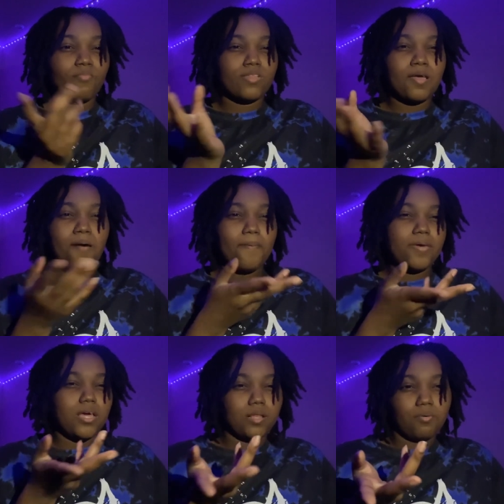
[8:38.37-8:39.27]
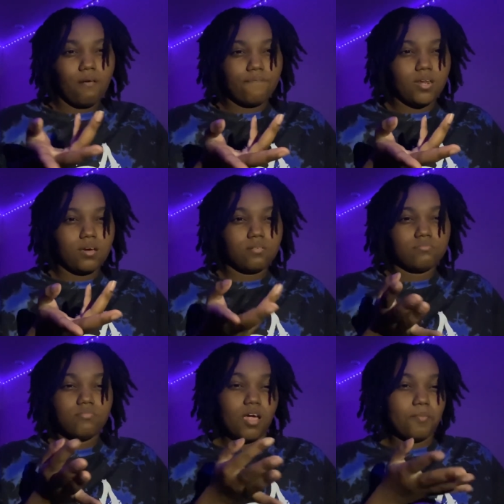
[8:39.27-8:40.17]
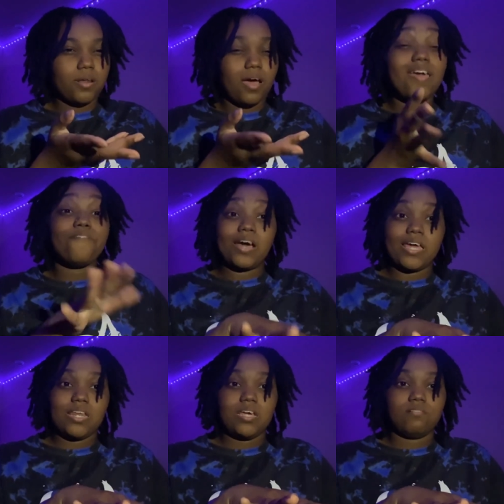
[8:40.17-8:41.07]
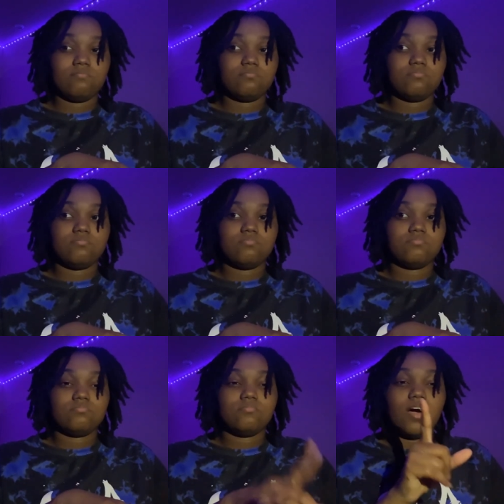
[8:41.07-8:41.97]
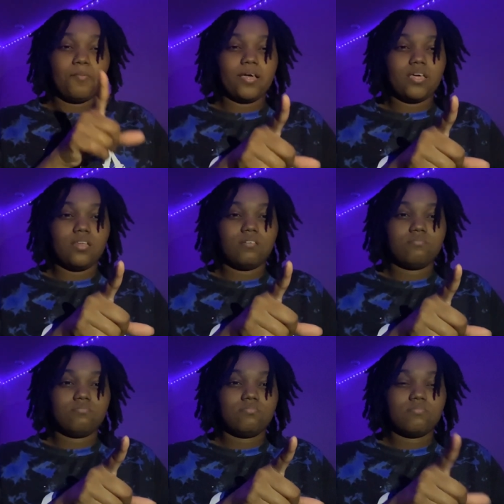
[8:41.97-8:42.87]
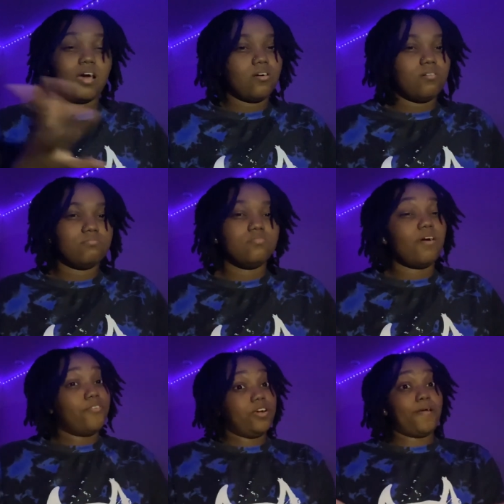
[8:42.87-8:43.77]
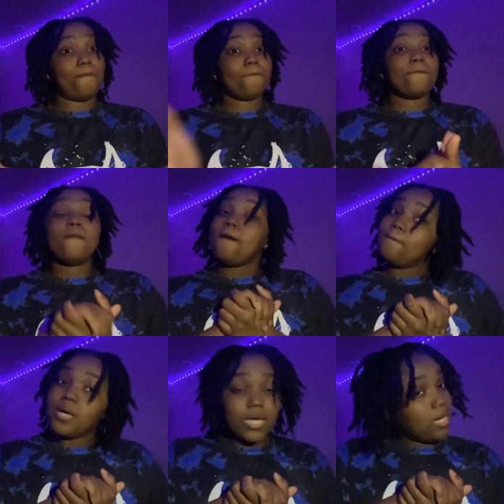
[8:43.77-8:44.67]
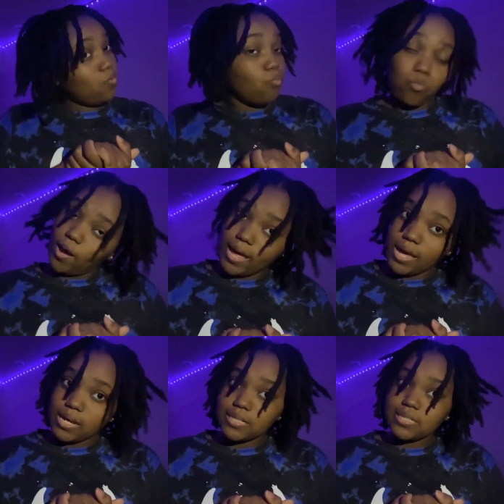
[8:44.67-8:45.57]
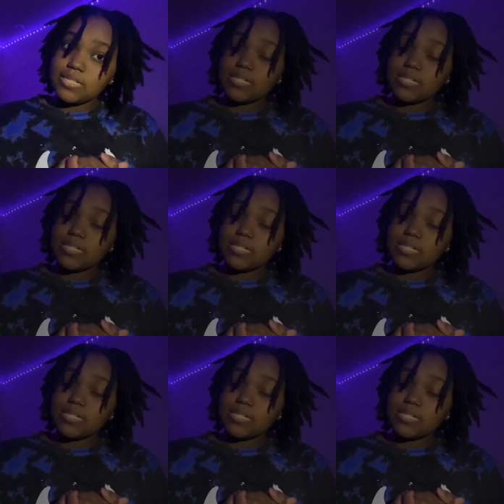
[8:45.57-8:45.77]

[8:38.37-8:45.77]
there might be in the prom video, may or may not. If I get it, I might get it. I don't know. We'll figure it out. But anyways